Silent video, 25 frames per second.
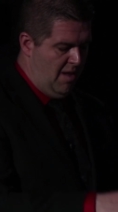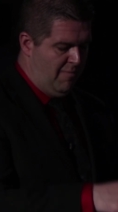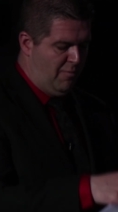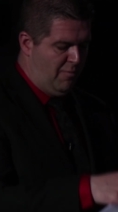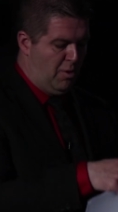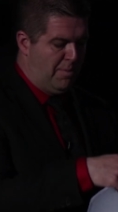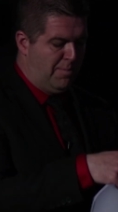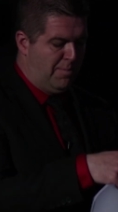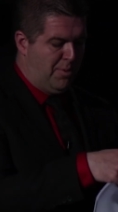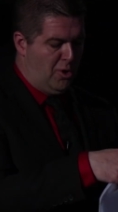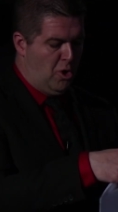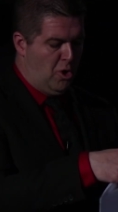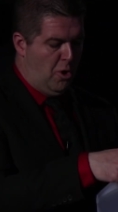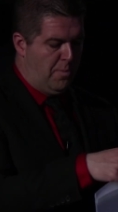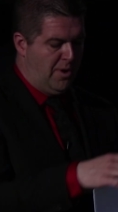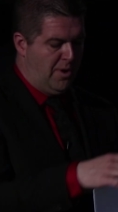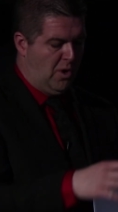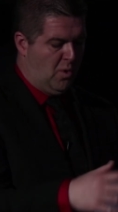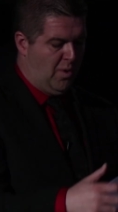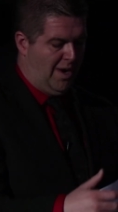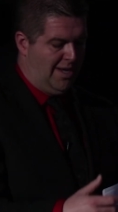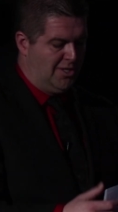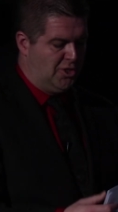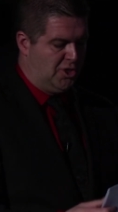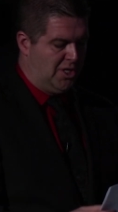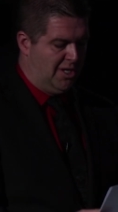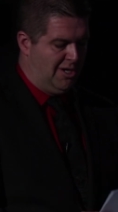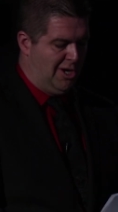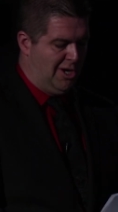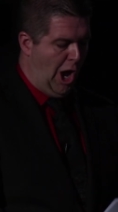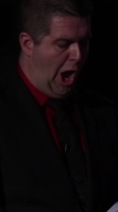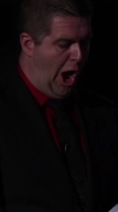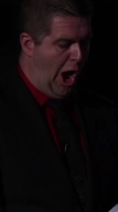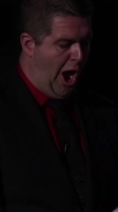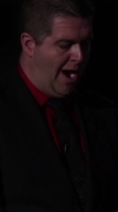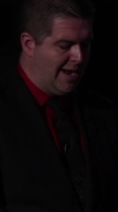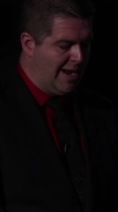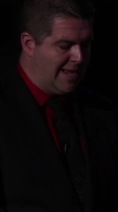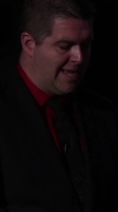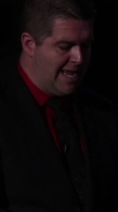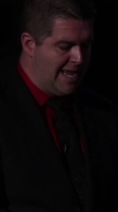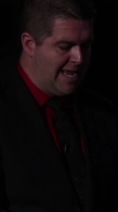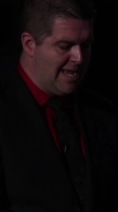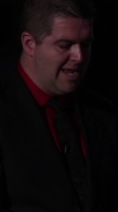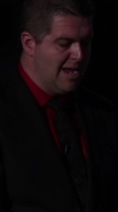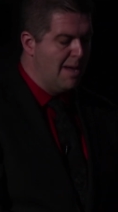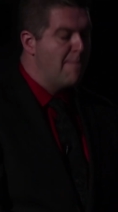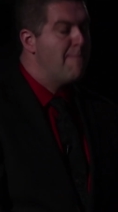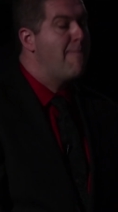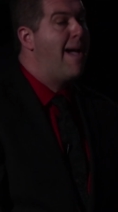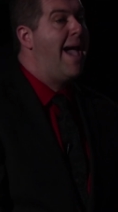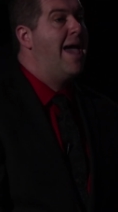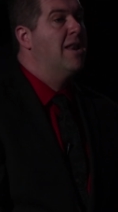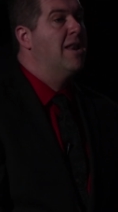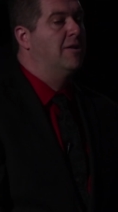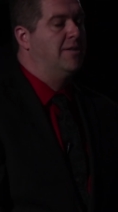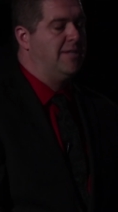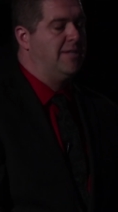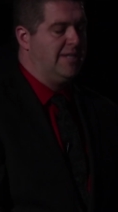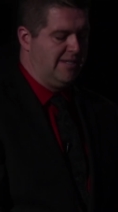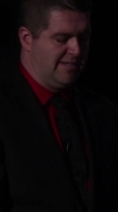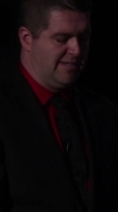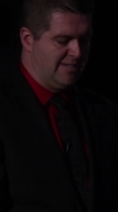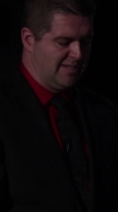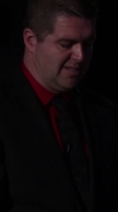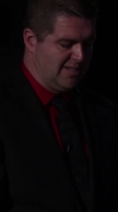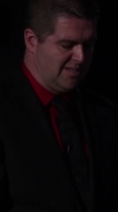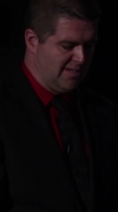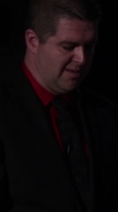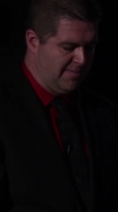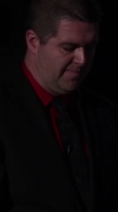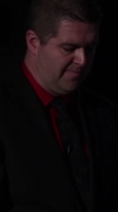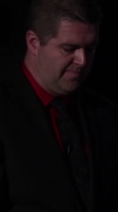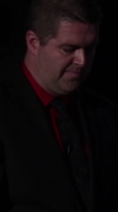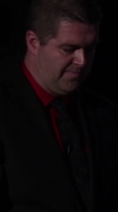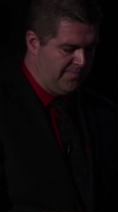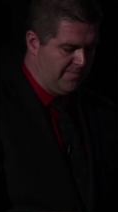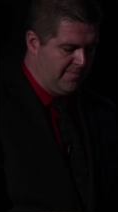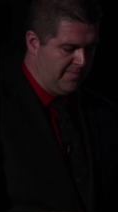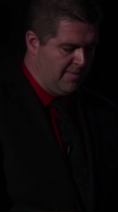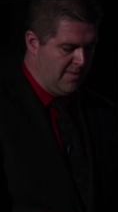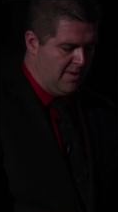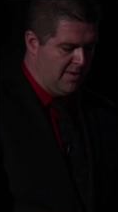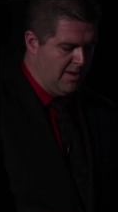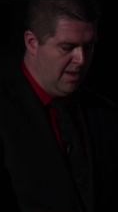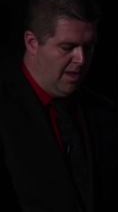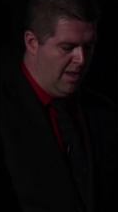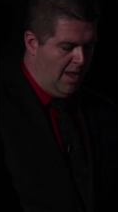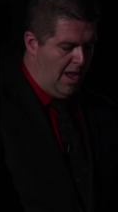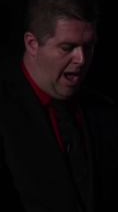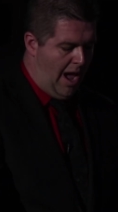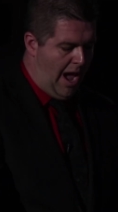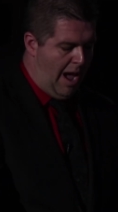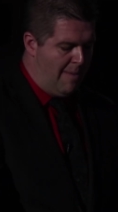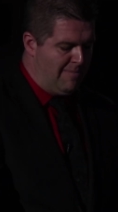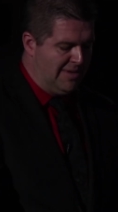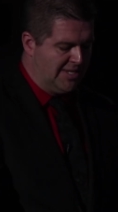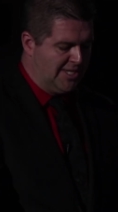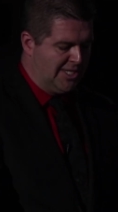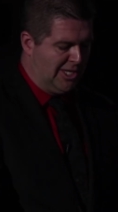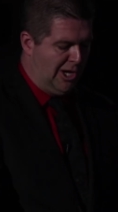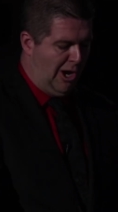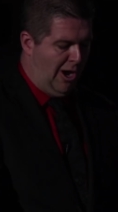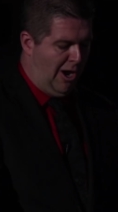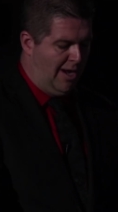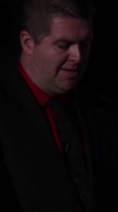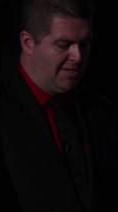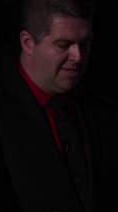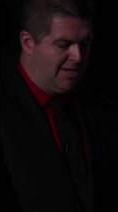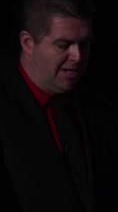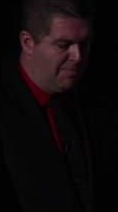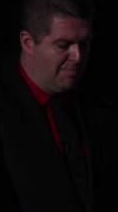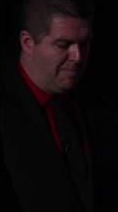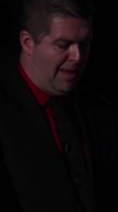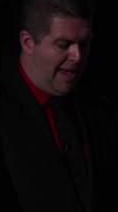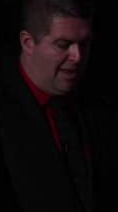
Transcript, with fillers: forty point open question, hockey penalties. A misconduct